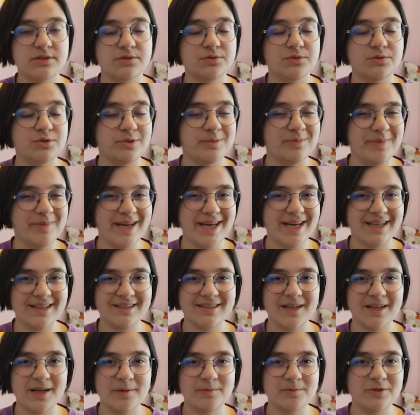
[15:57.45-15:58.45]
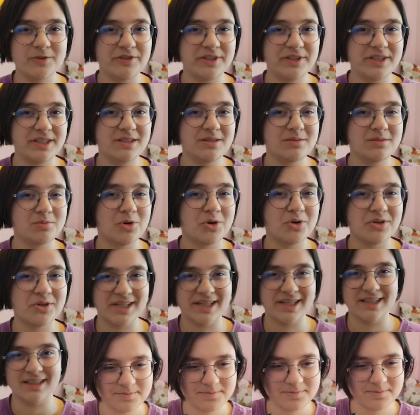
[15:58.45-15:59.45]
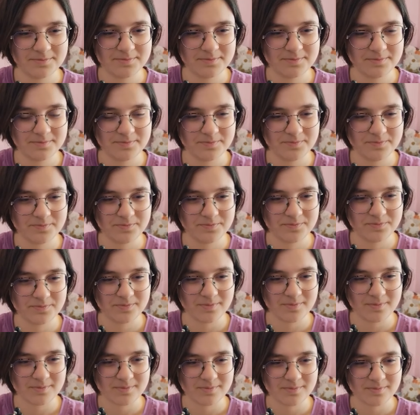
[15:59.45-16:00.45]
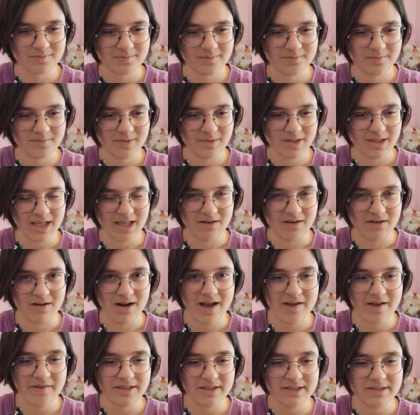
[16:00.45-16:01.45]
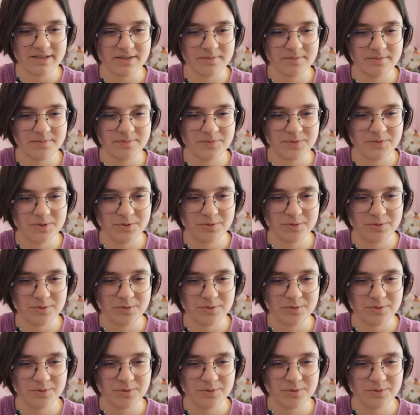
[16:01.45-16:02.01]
would make them feel more real. Now, I want him to be